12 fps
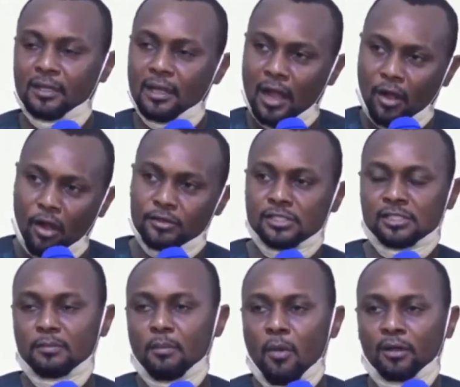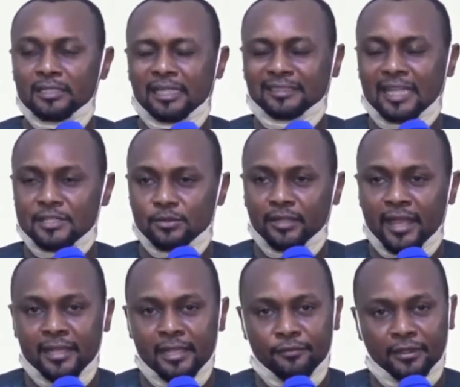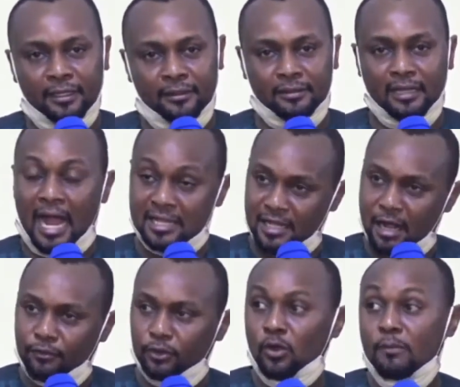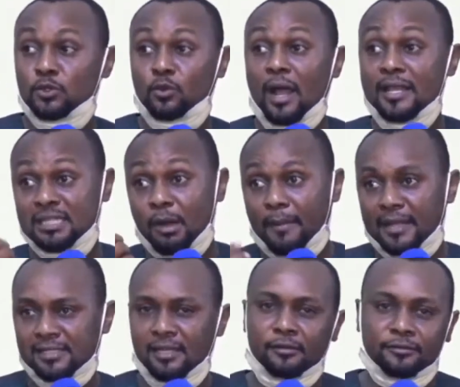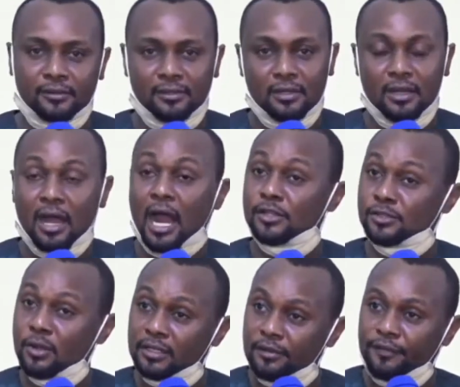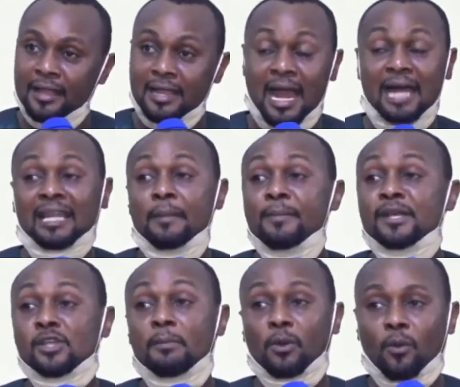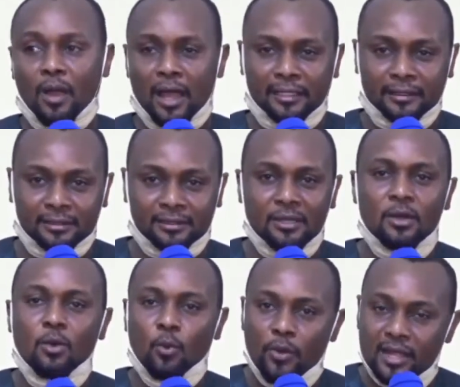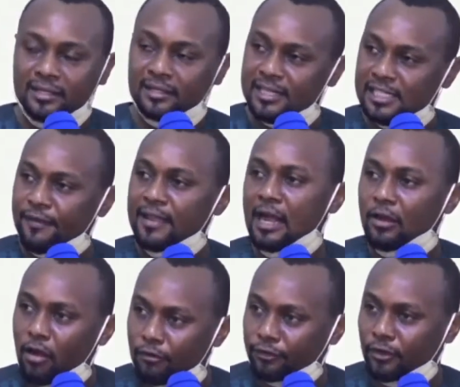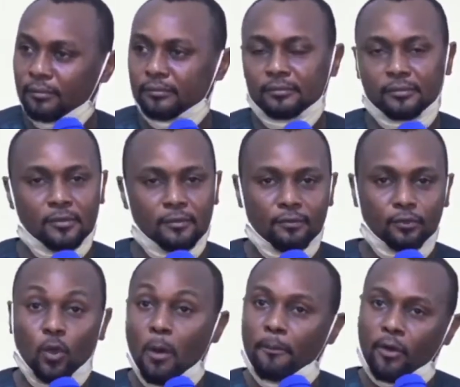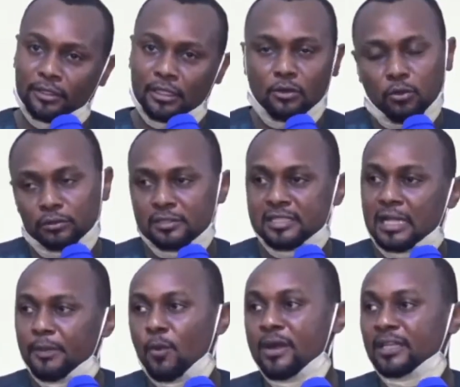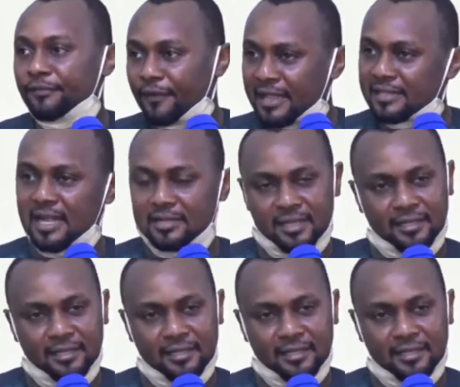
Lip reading: On Saturday evening, I traveled home to go and see by myself. I saw the fire and I made some inquiries. Where did this fire come from? Nobody could tell me where the fire started.